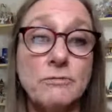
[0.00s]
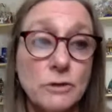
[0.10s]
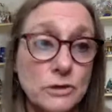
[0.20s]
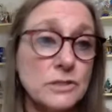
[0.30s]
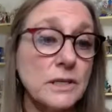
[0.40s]

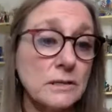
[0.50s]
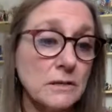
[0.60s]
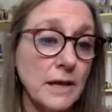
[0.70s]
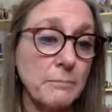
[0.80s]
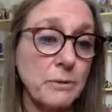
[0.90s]
1st,
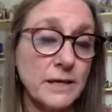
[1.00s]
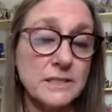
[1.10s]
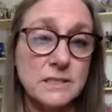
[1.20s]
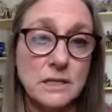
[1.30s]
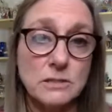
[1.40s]
that
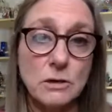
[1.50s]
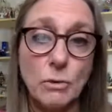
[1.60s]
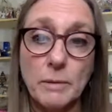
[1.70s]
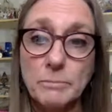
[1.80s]
price does go up.